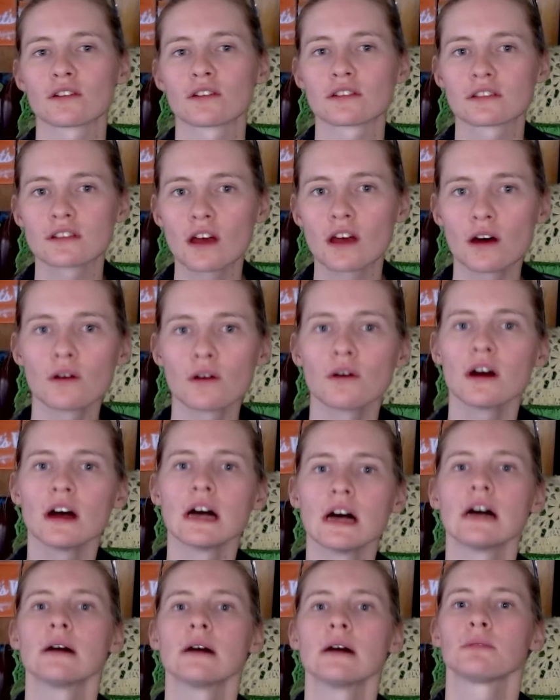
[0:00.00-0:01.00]
So
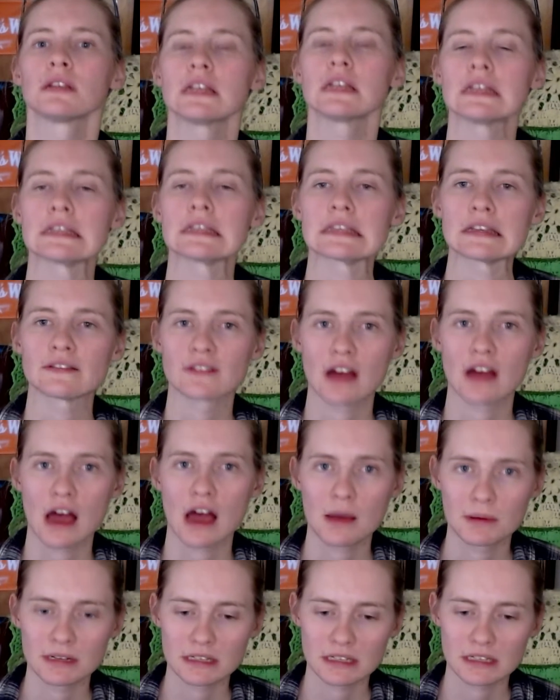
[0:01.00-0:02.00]
please leave comments.